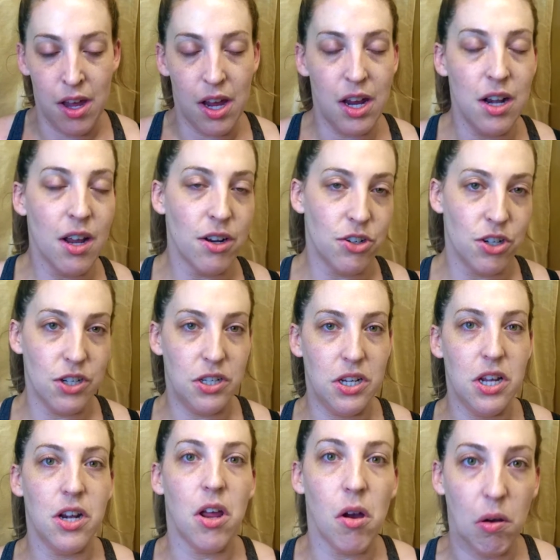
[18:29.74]
and not just,
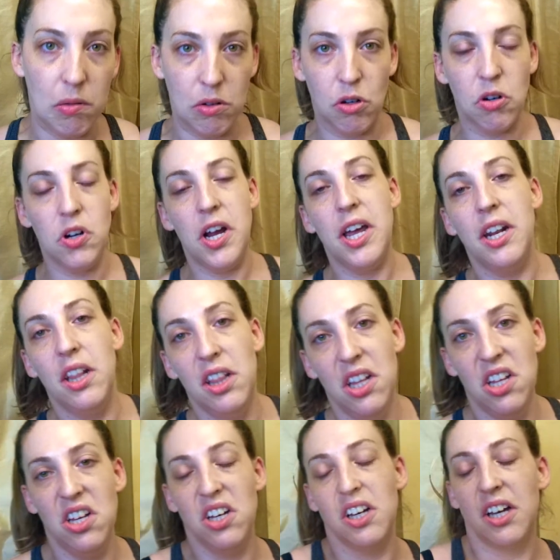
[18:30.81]
you know, create a
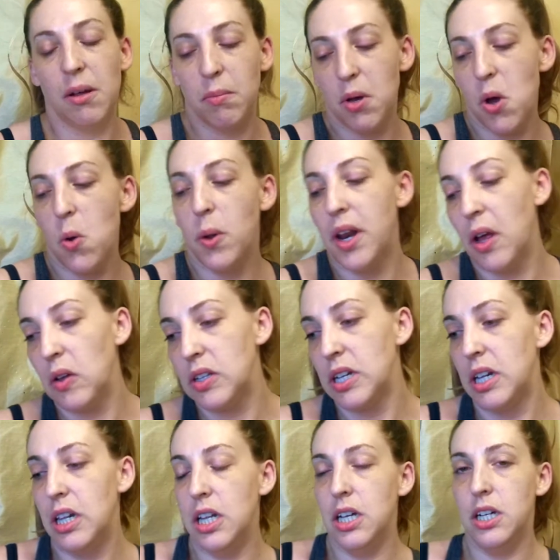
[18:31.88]
look, I'm going out to
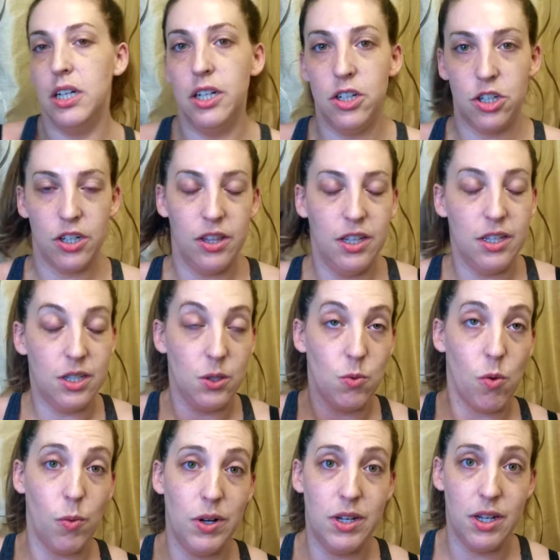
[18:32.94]
lunch and this is what
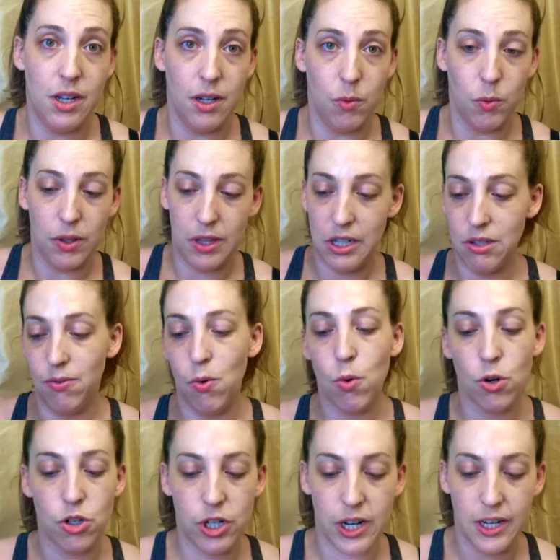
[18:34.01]
we did with these 4
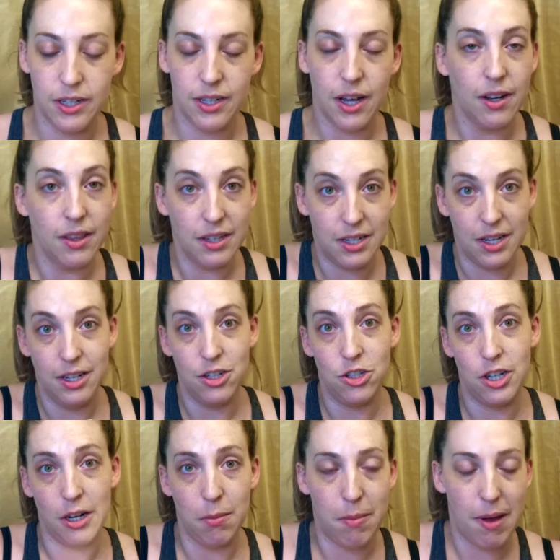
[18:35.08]
shades out of the 10
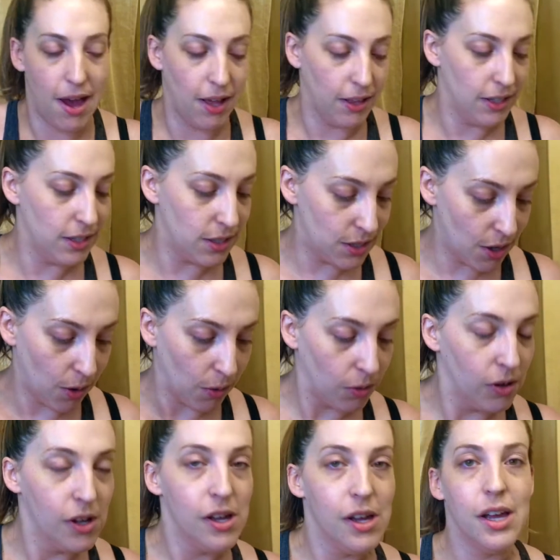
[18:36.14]
shade palette. So
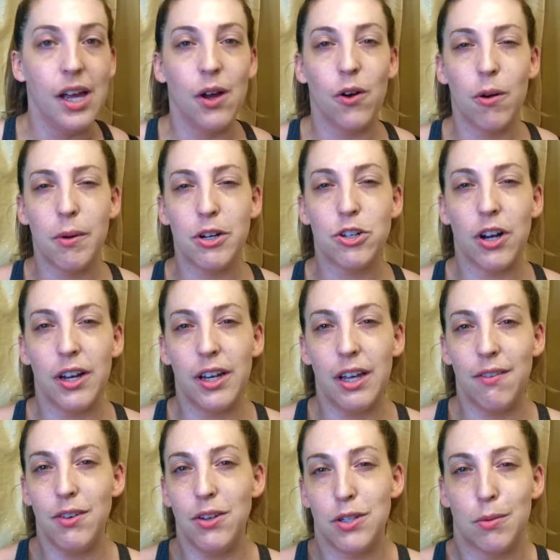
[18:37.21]
I want to make sure I can
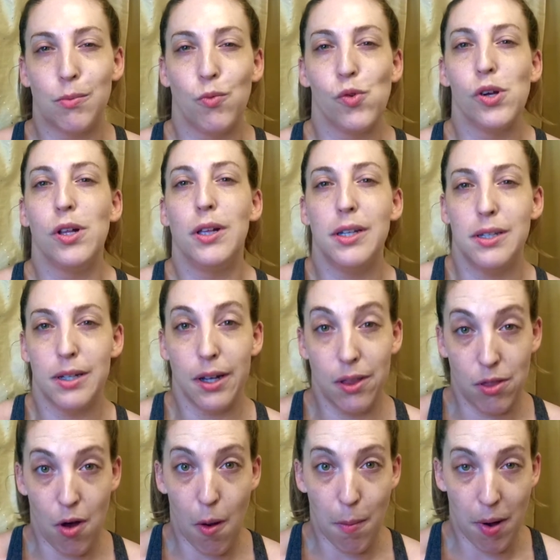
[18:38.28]
give you some realistic
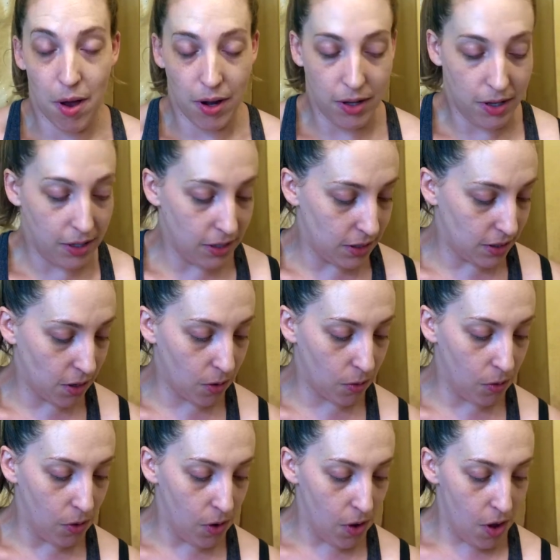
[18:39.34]
thought behind it.
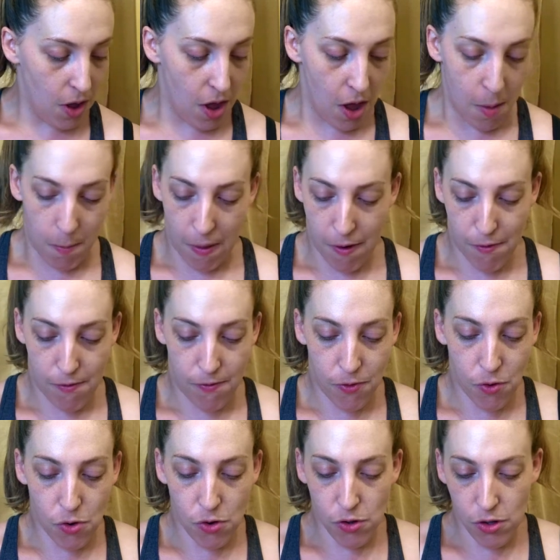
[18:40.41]
So my
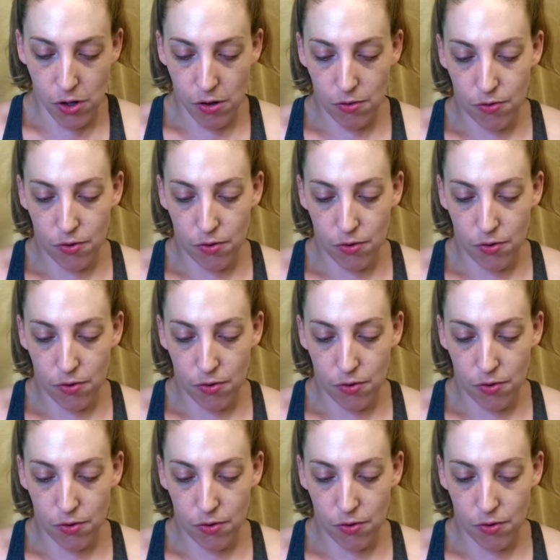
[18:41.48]
full